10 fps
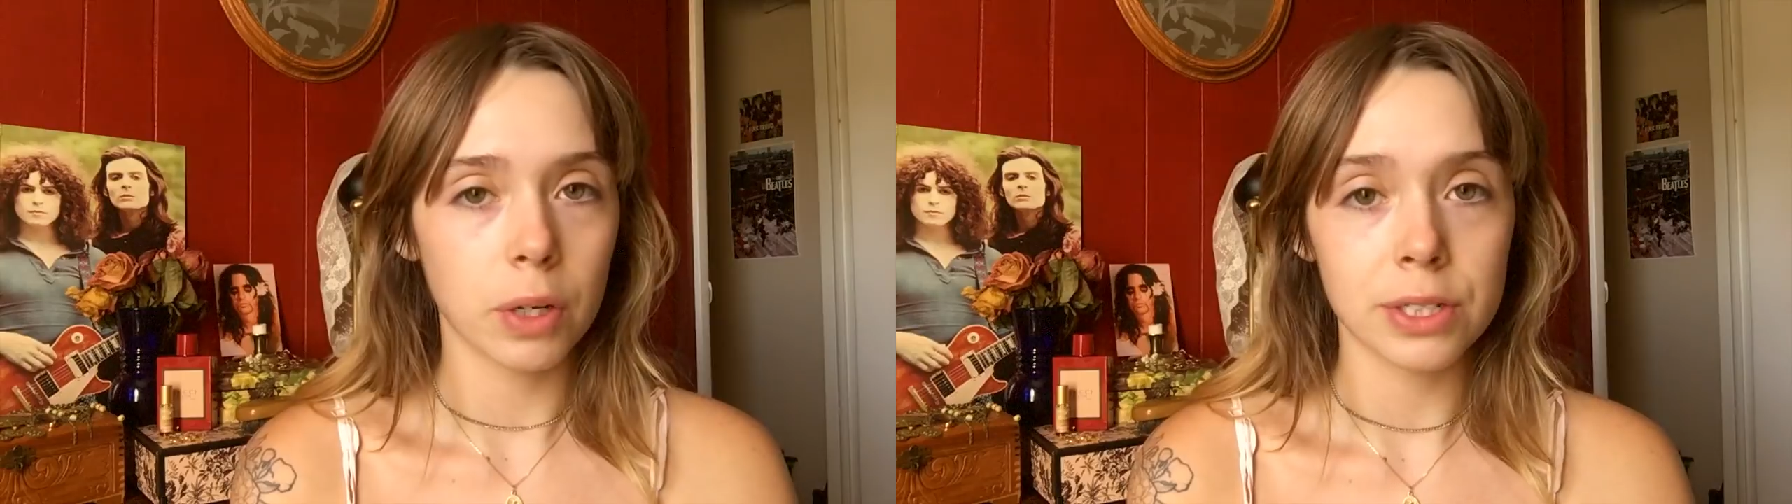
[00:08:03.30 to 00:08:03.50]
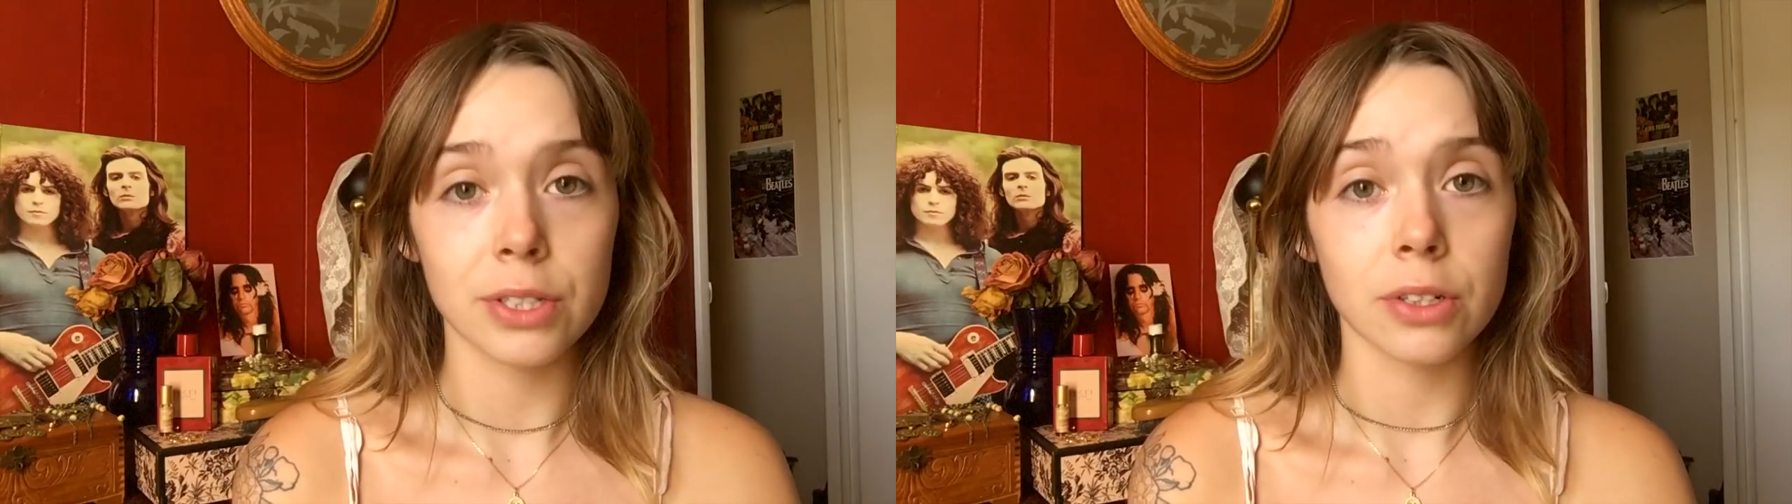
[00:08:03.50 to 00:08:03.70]

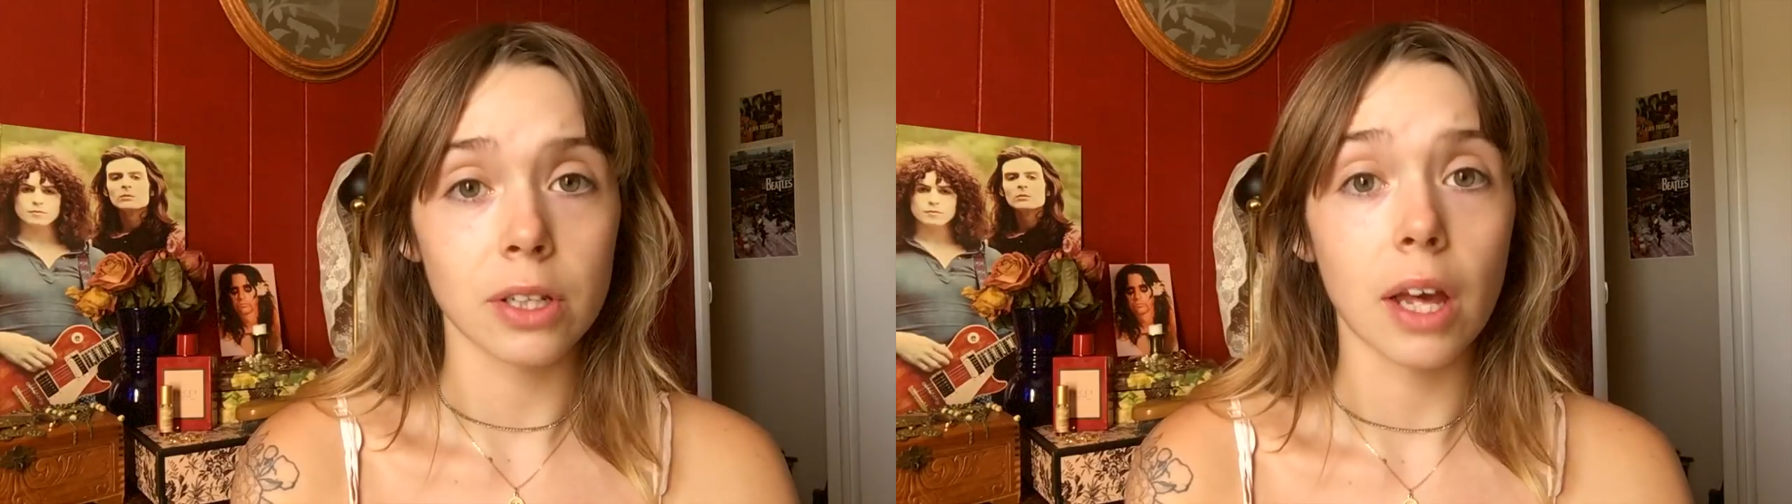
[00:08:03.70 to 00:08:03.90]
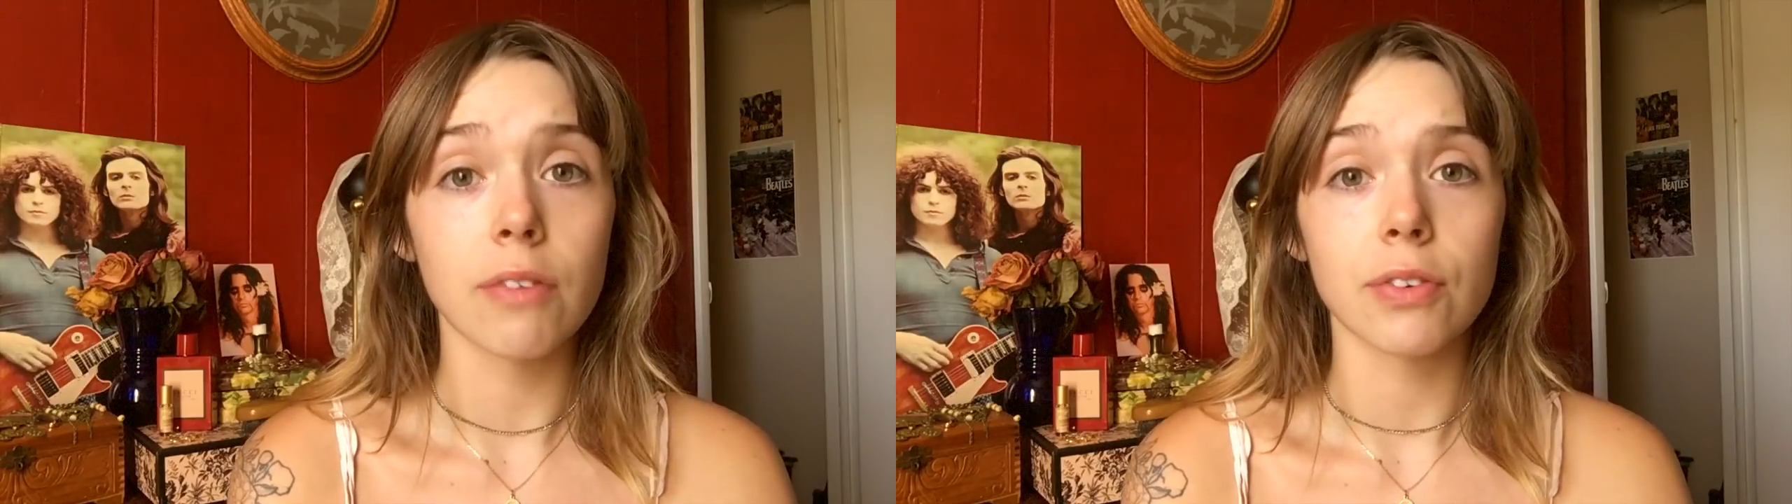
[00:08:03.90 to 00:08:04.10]
points in your
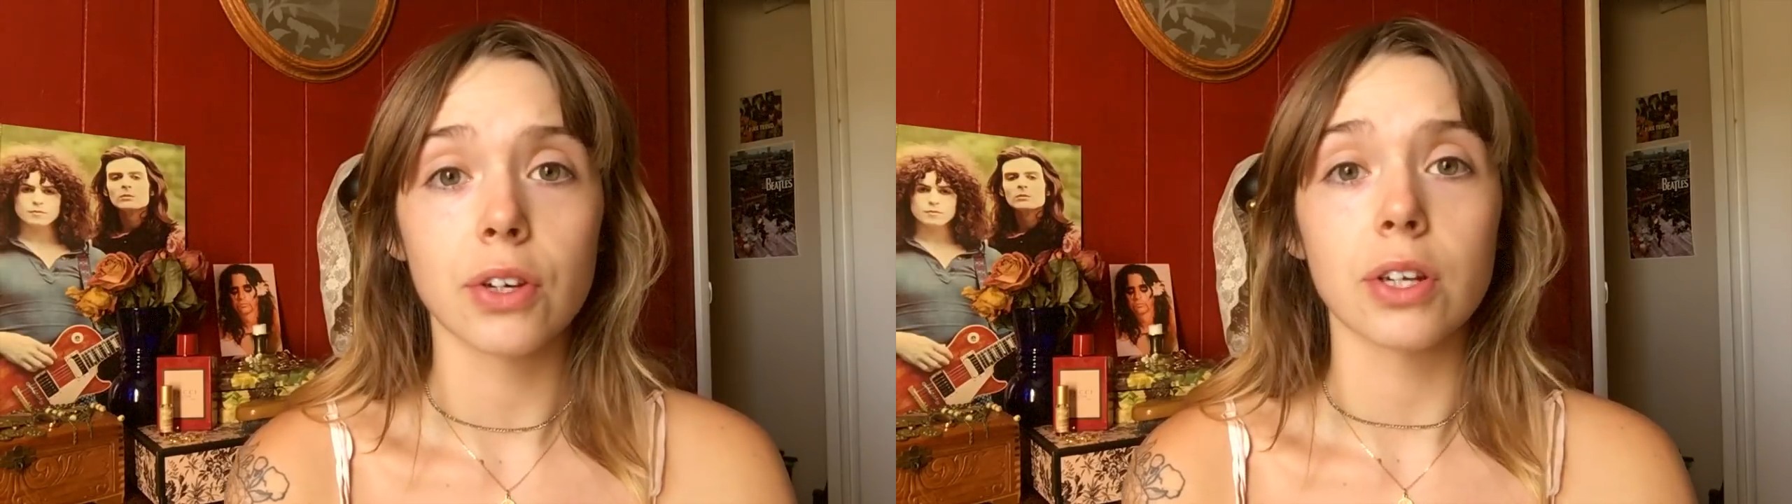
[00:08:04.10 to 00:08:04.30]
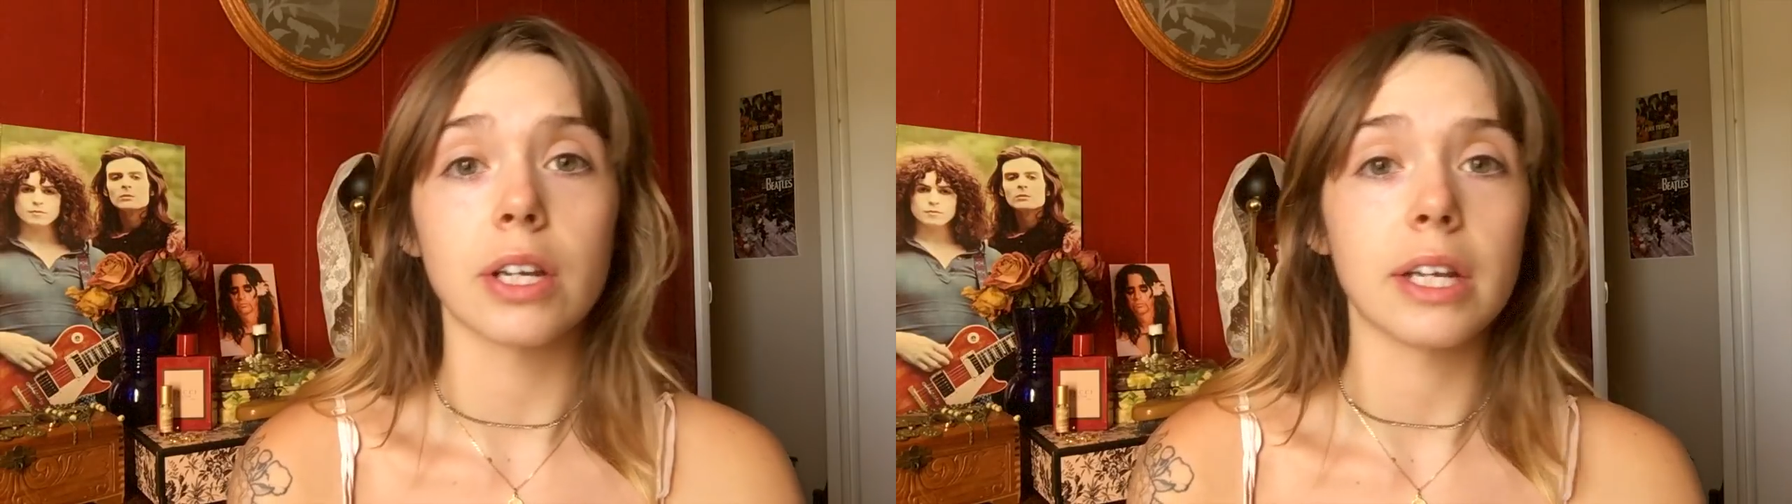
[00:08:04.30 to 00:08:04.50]
life you're
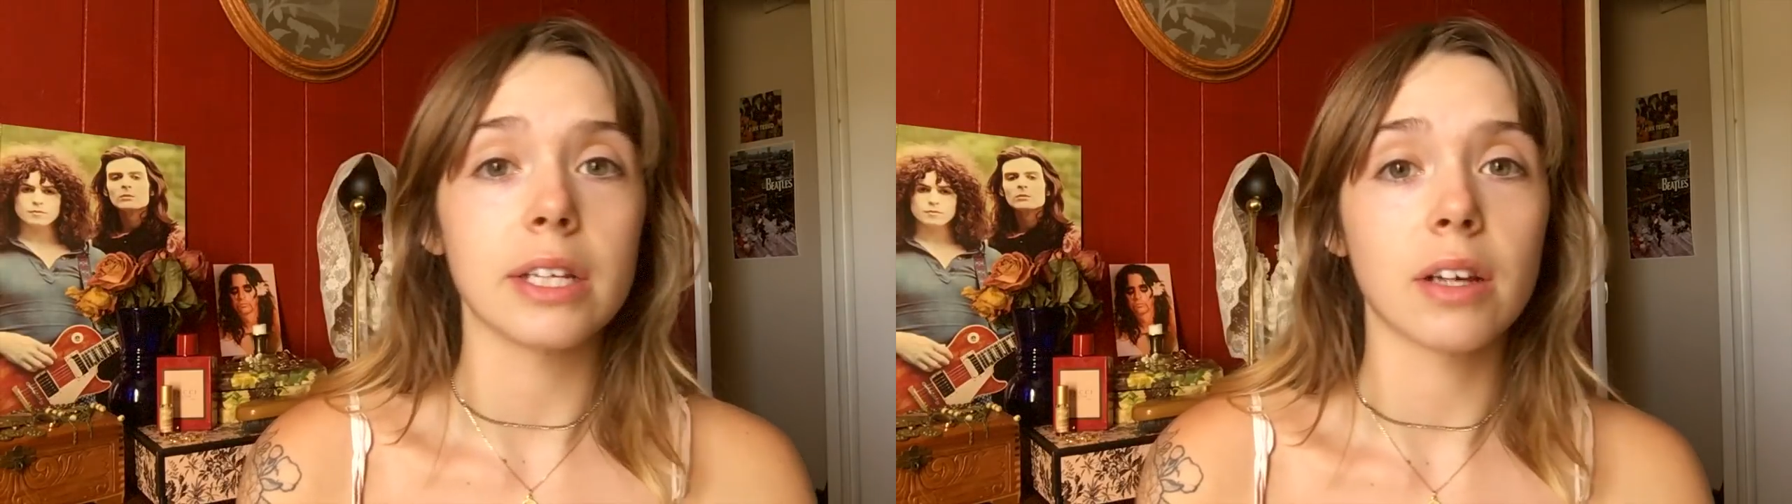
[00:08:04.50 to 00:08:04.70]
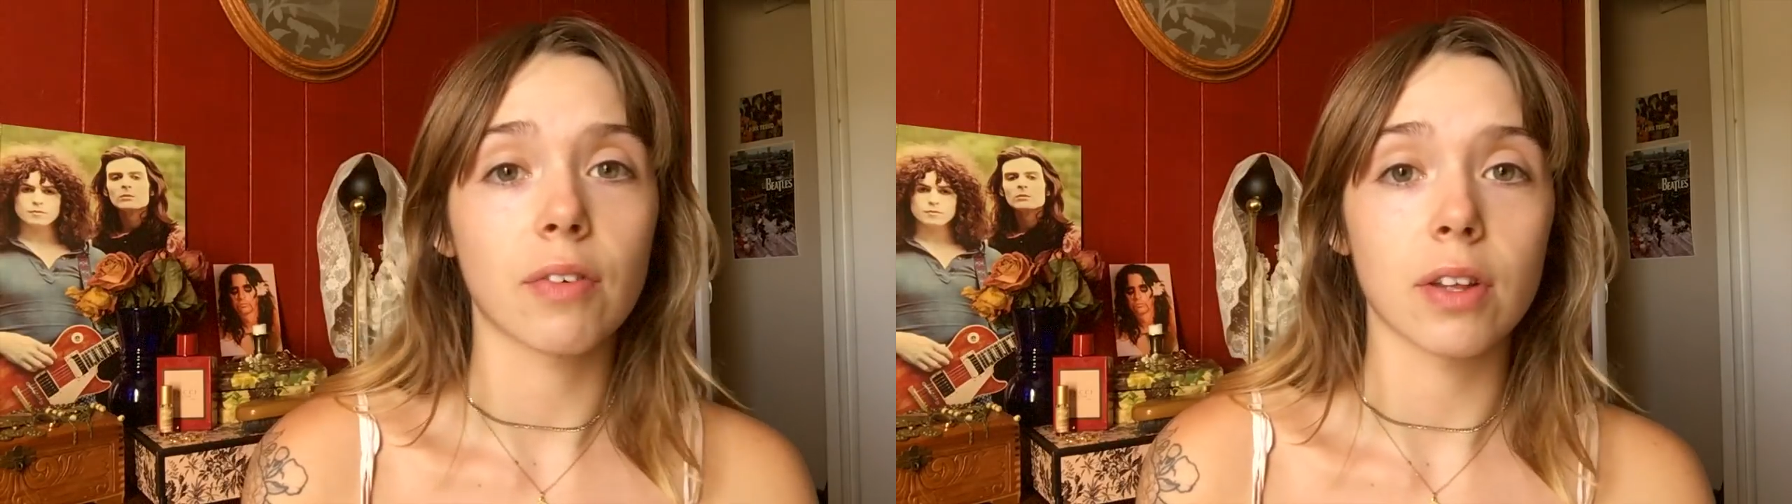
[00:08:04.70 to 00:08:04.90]
going to
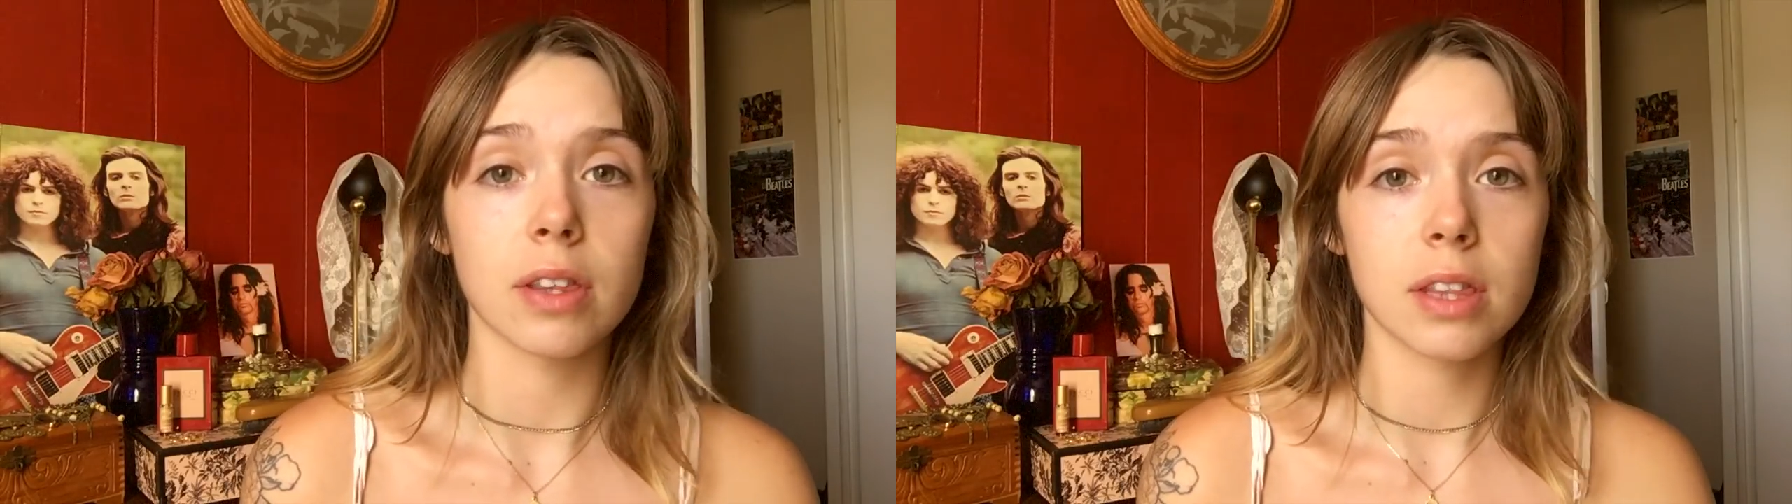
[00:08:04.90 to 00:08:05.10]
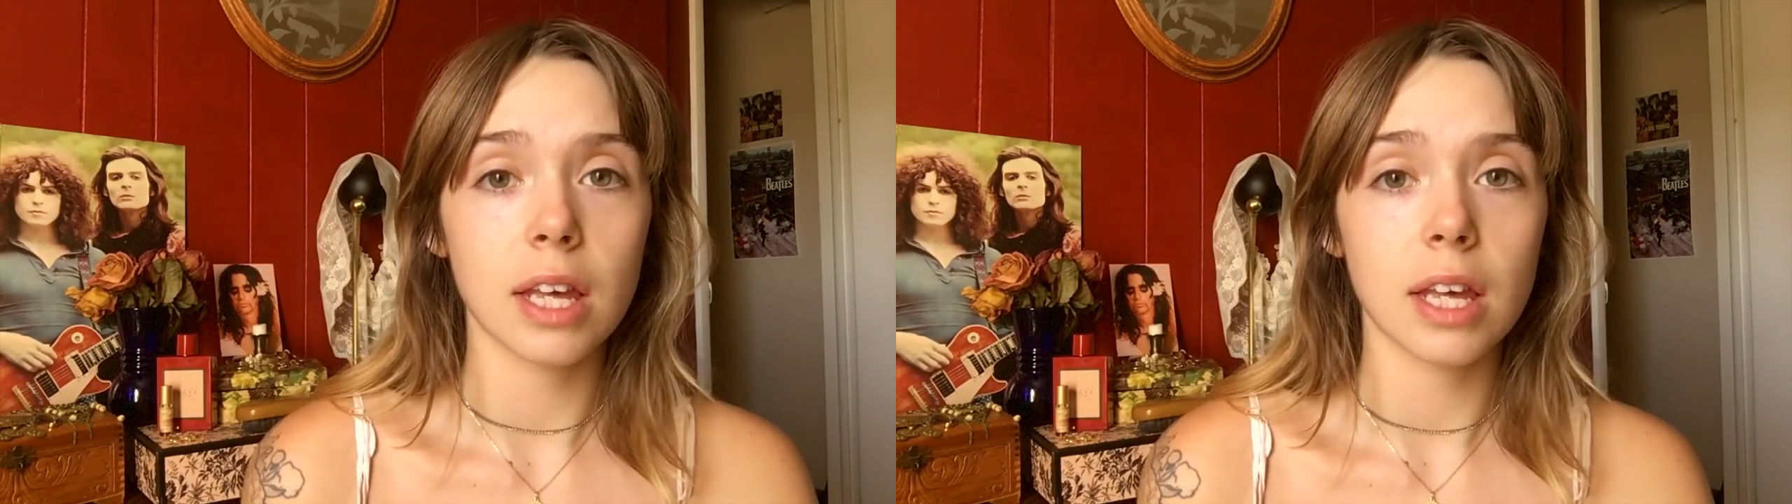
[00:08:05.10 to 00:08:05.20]
need different